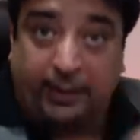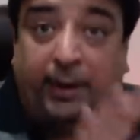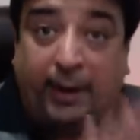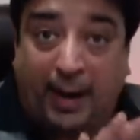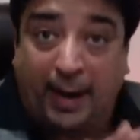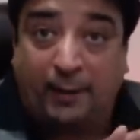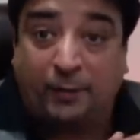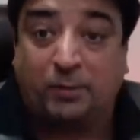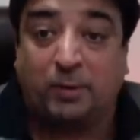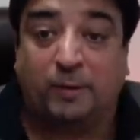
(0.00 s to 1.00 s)

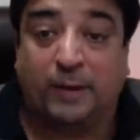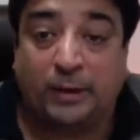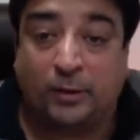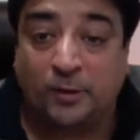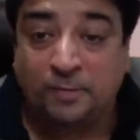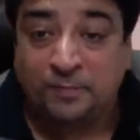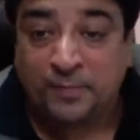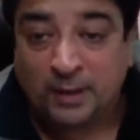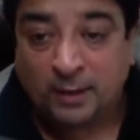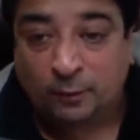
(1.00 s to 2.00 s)
arrived on my video,
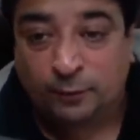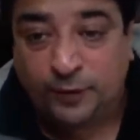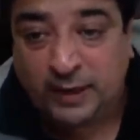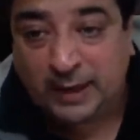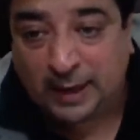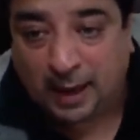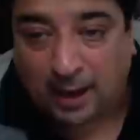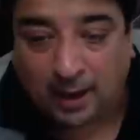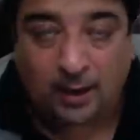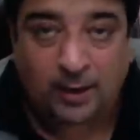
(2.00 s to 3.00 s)
we
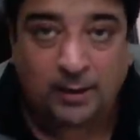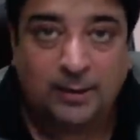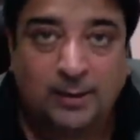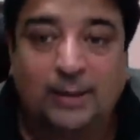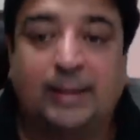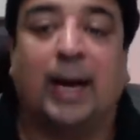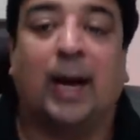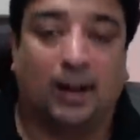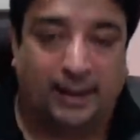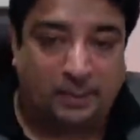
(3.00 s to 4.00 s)
are...
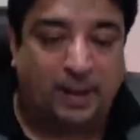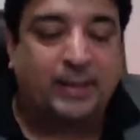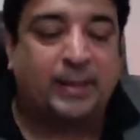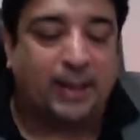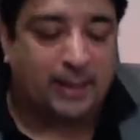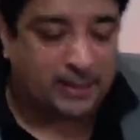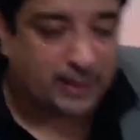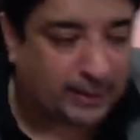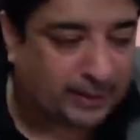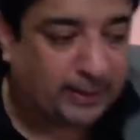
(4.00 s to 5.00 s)
Yeah, it makes sense
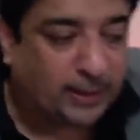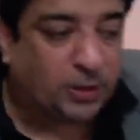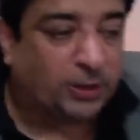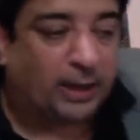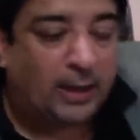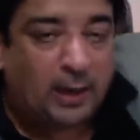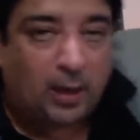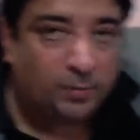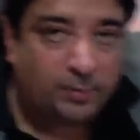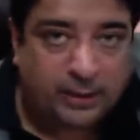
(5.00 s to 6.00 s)
that it does not
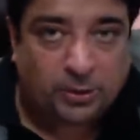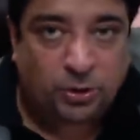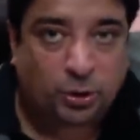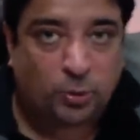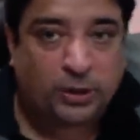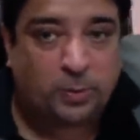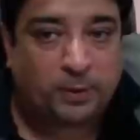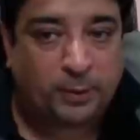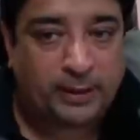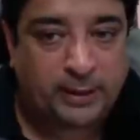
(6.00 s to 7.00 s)
allow me to
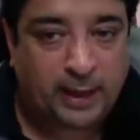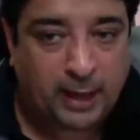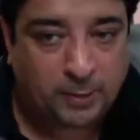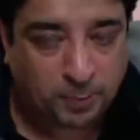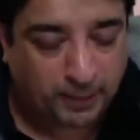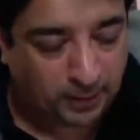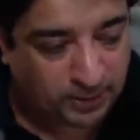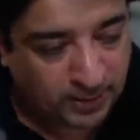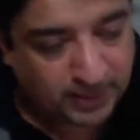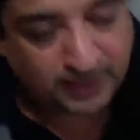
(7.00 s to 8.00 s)
switch between tabs,
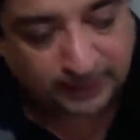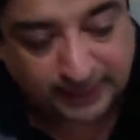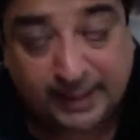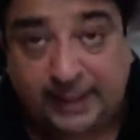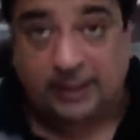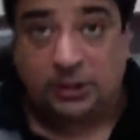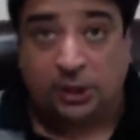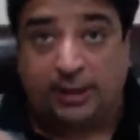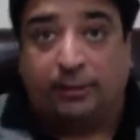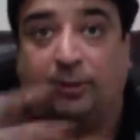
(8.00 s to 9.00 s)
because then I can
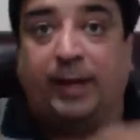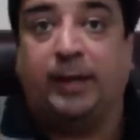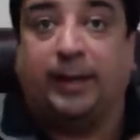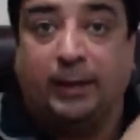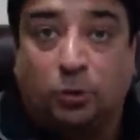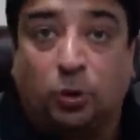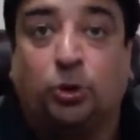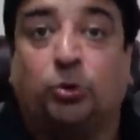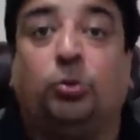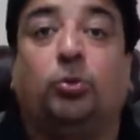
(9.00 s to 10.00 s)
cheat, right? I can
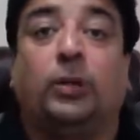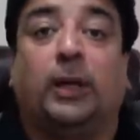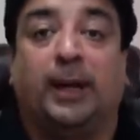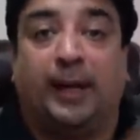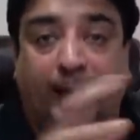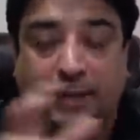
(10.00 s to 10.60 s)
go to Google and